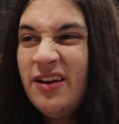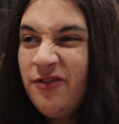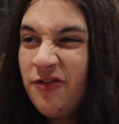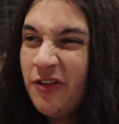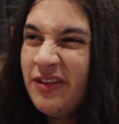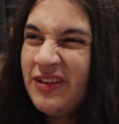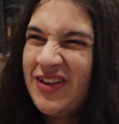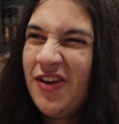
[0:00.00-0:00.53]
You've
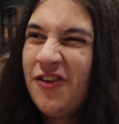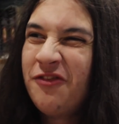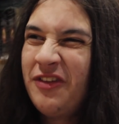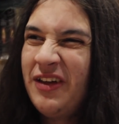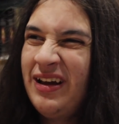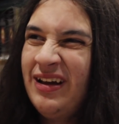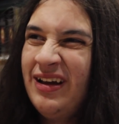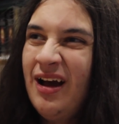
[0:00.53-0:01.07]
got this whole
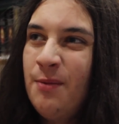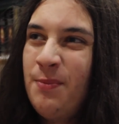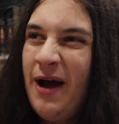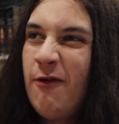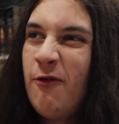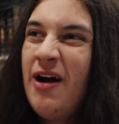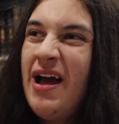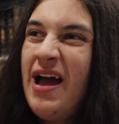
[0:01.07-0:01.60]
thing
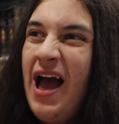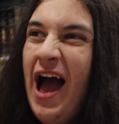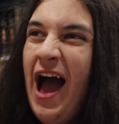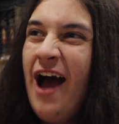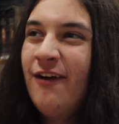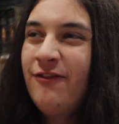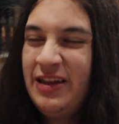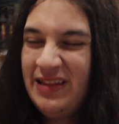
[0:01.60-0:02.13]
about
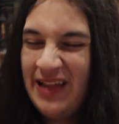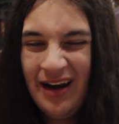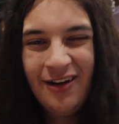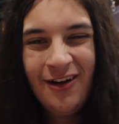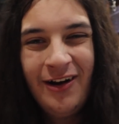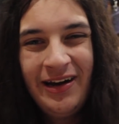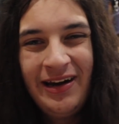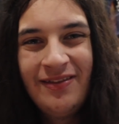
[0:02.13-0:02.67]
having that
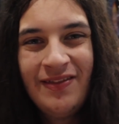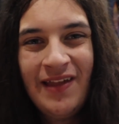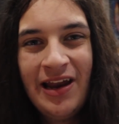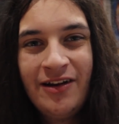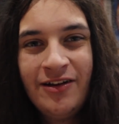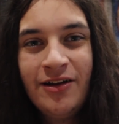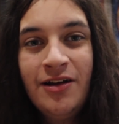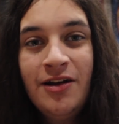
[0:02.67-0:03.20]
line in
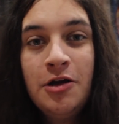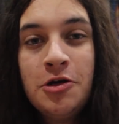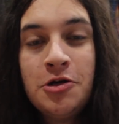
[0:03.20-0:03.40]
there to